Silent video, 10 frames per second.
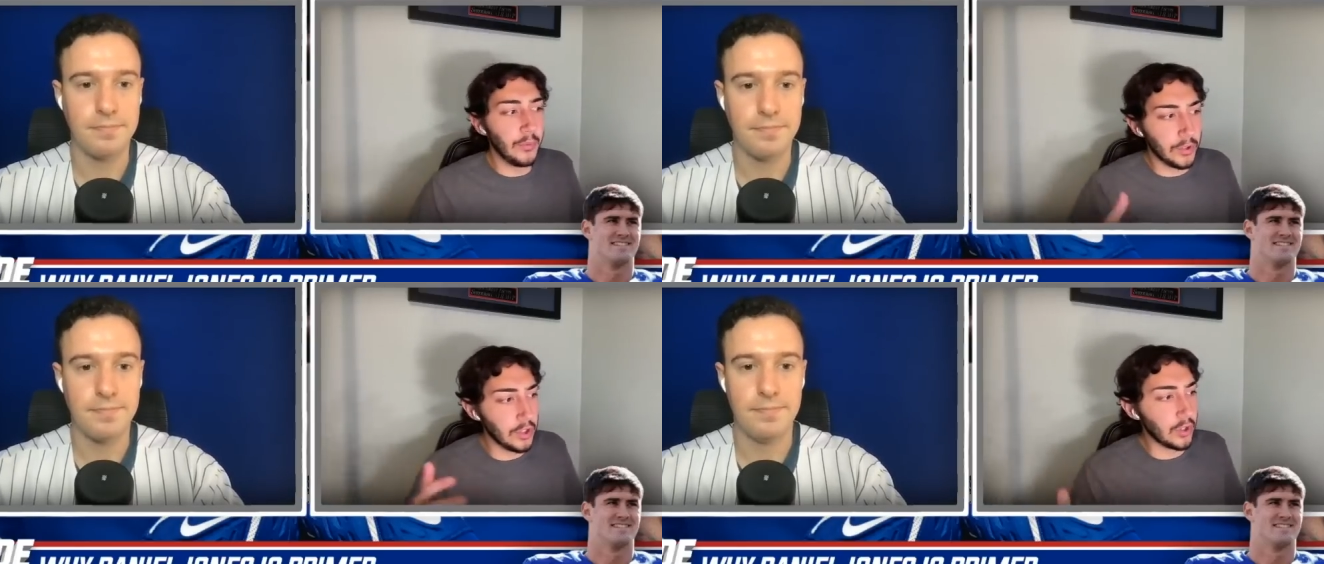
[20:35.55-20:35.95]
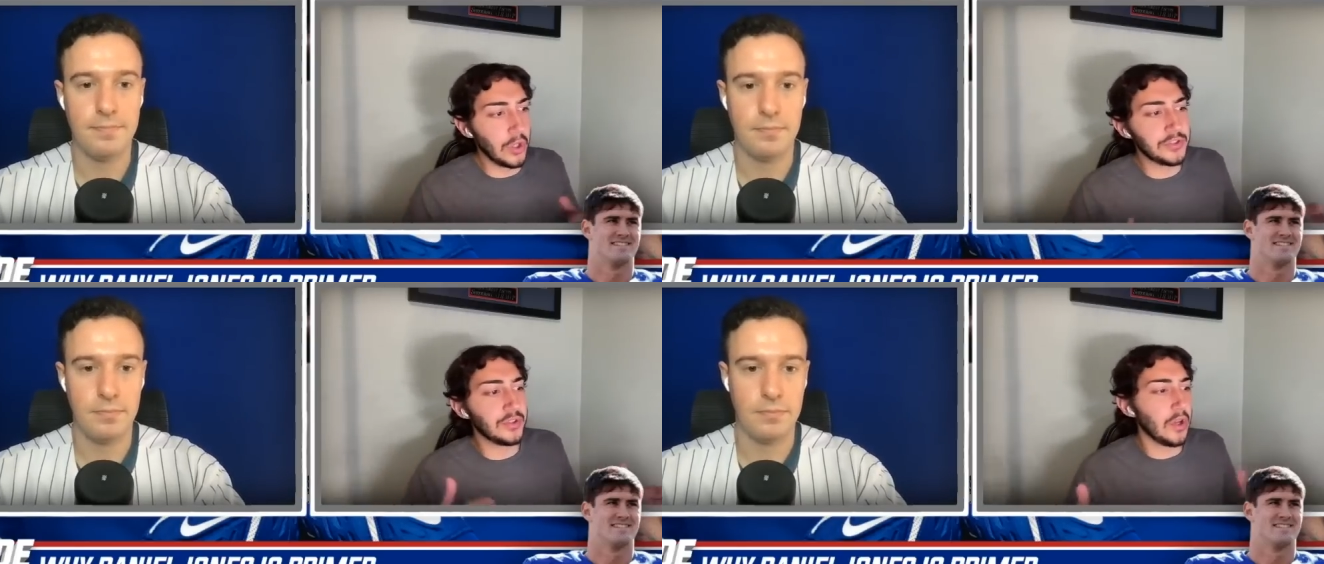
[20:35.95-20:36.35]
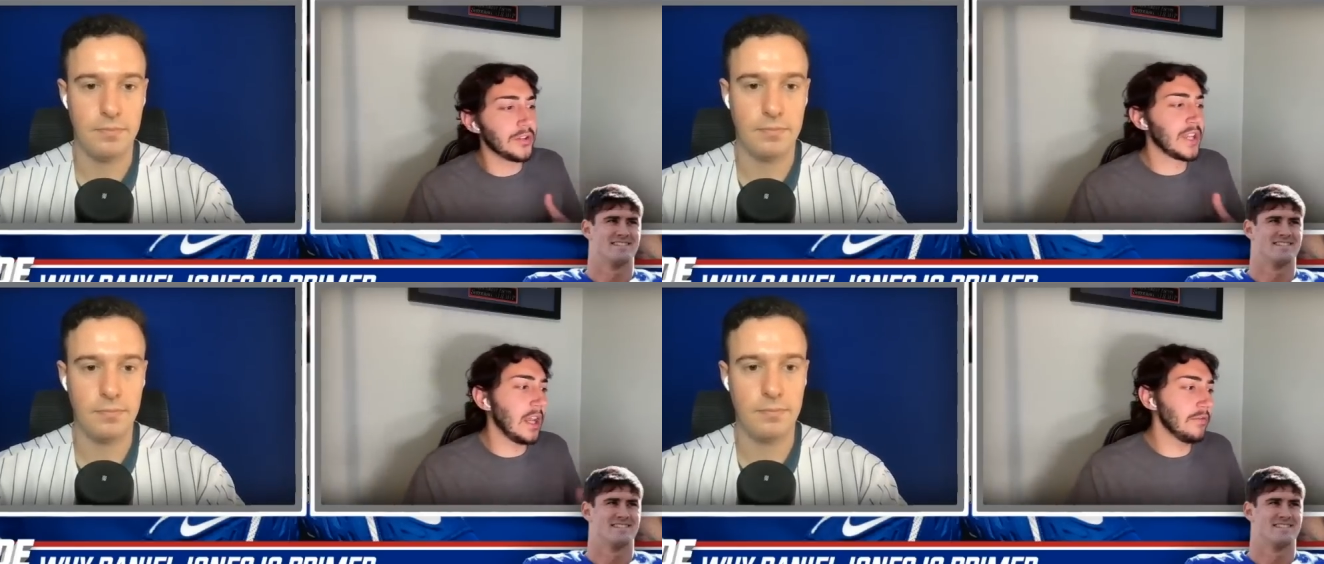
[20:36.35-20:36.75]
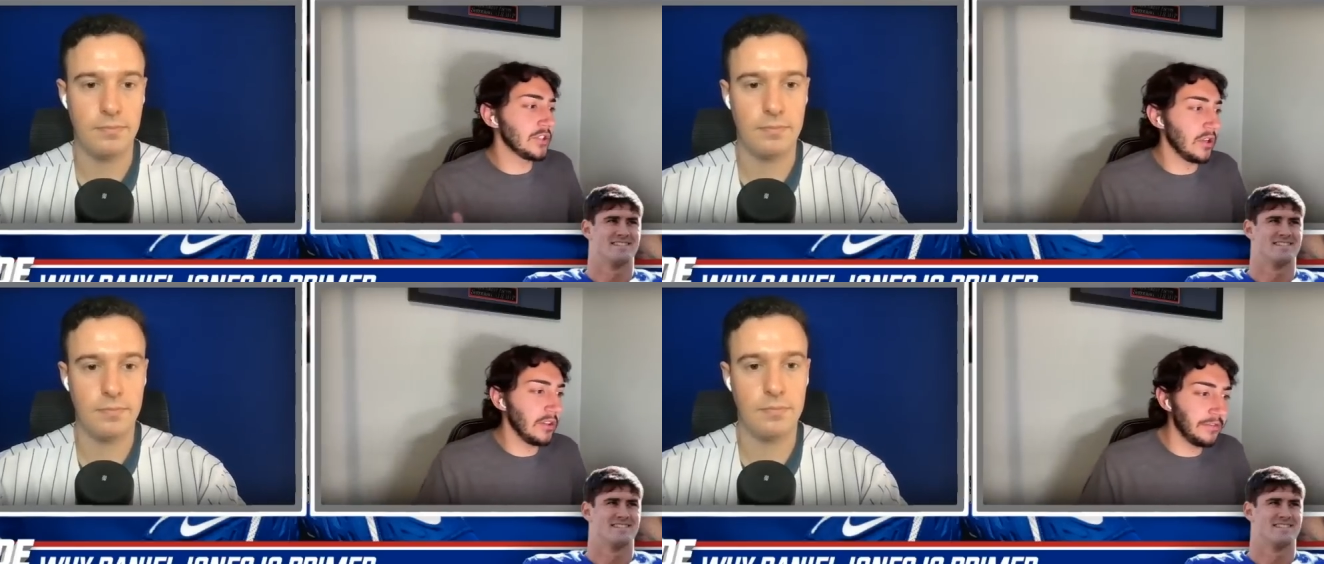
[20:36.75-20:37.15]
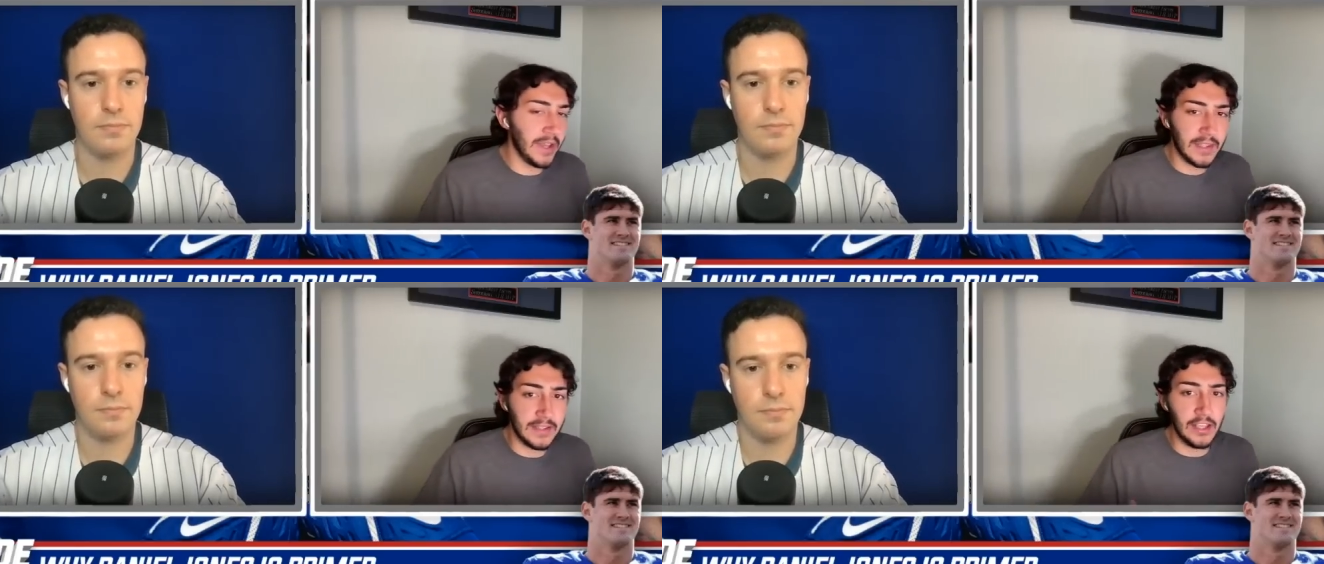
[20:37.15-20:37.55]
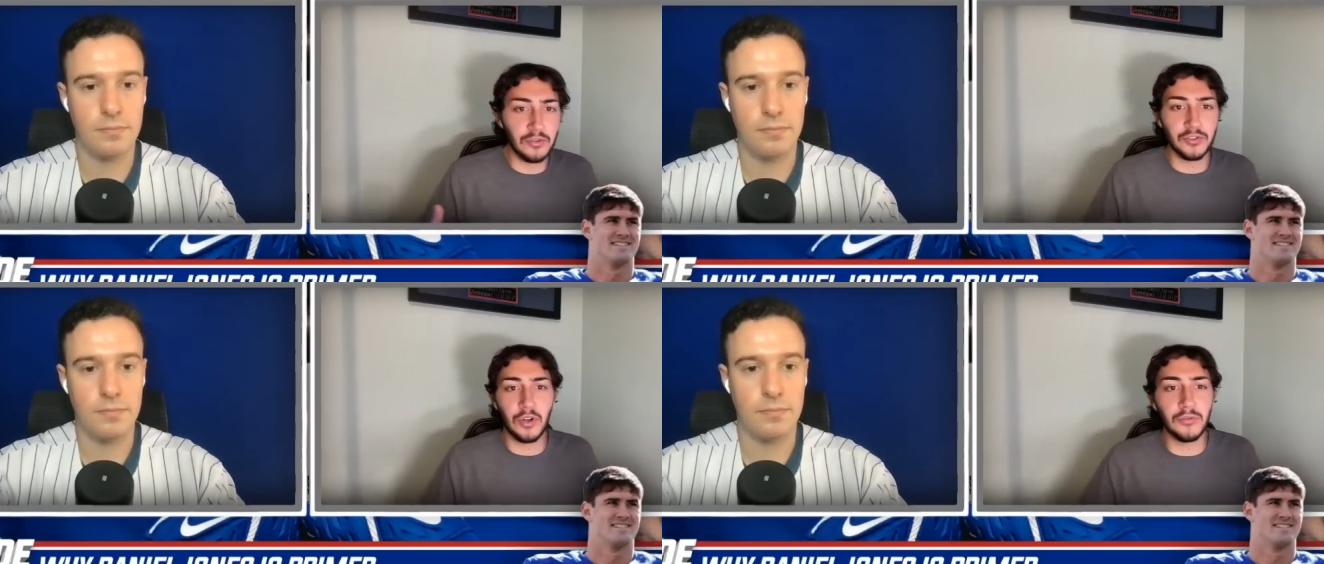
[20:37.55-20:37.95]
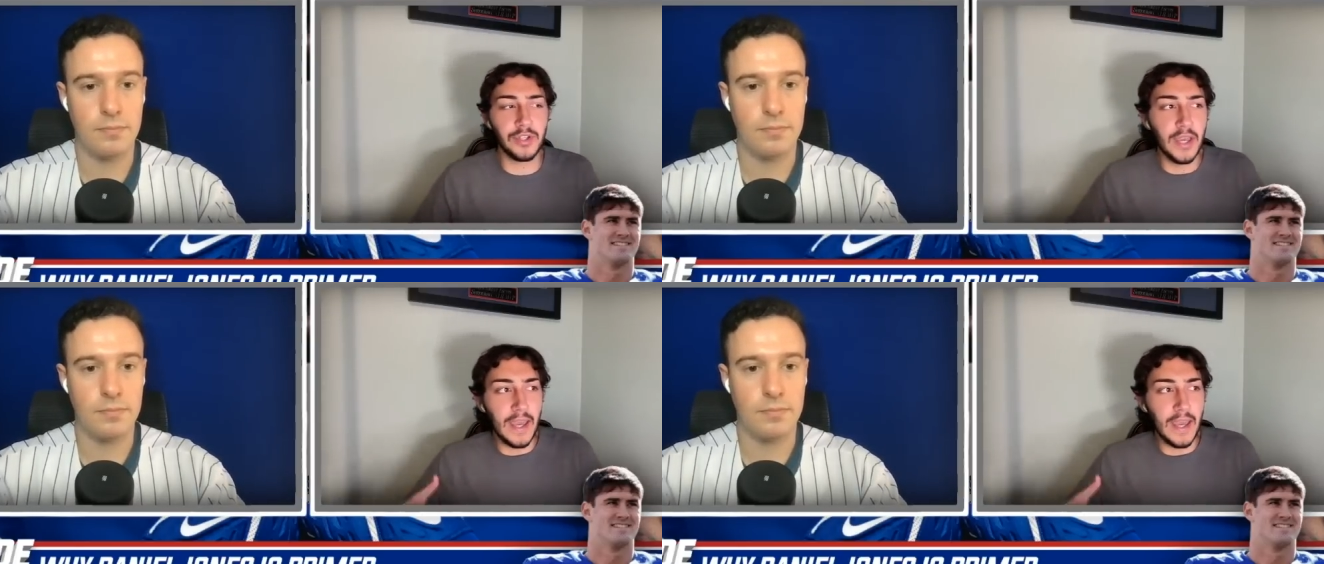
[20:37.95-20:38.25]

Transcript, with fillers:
Speaker 1: what are your closing thoughts kind of just on the fact that Daniel Jones